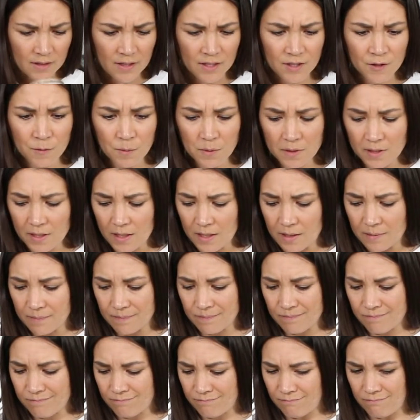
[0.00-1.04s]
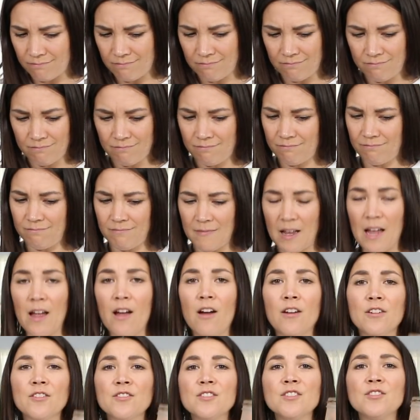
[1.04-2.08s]
This was like, I
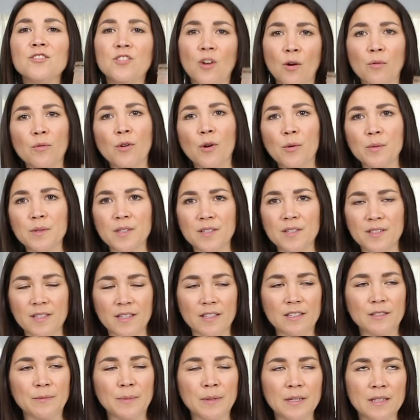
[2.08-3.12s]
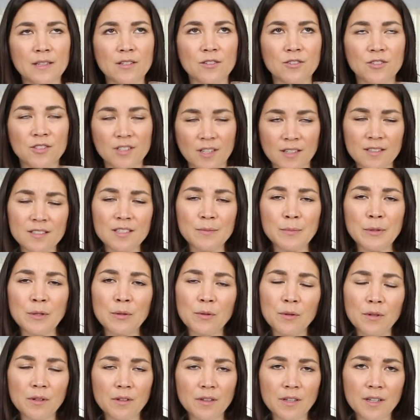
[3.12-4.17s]
honestly don't know what this is, but there's sesame
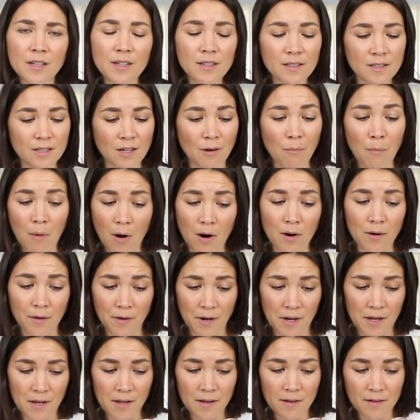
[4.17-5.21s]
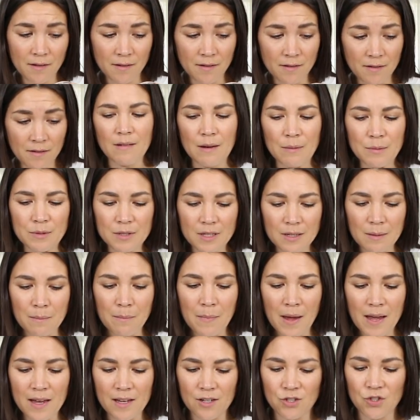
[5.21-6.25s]
oil in it, tamari. I was gonna
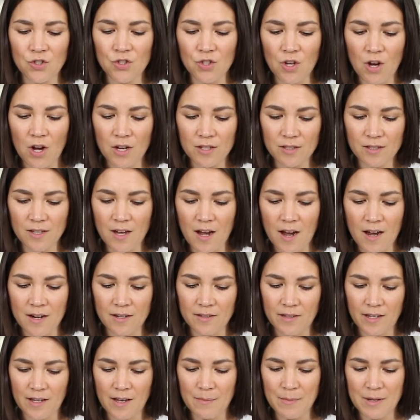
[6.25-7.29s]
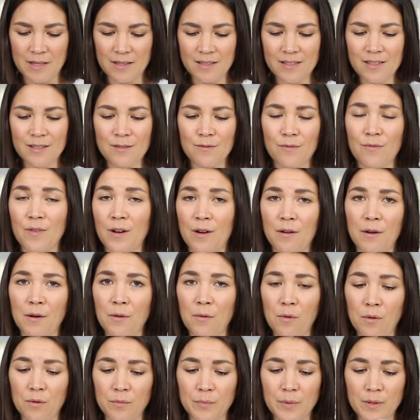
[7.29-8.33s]
make a sauce kind of like, I mean, this is very
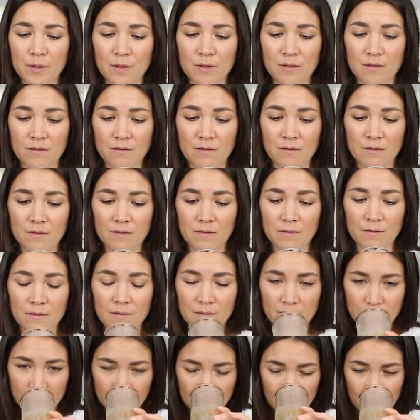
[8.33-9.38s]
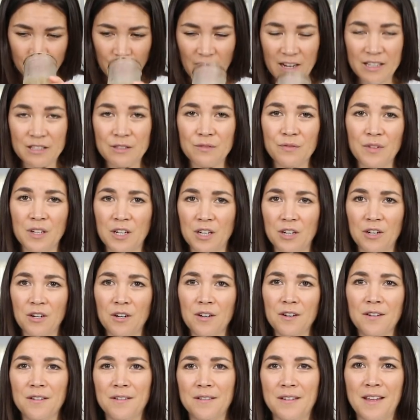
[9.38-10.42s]
old, but there's rice
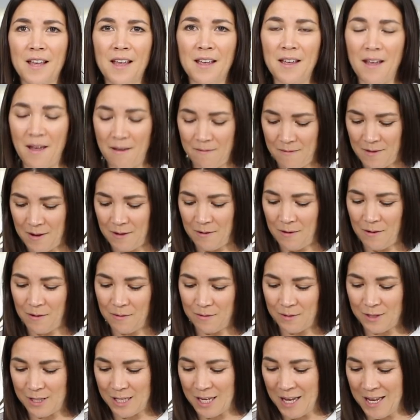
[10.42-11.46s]
vinegar. Okay, yeah, I don't know.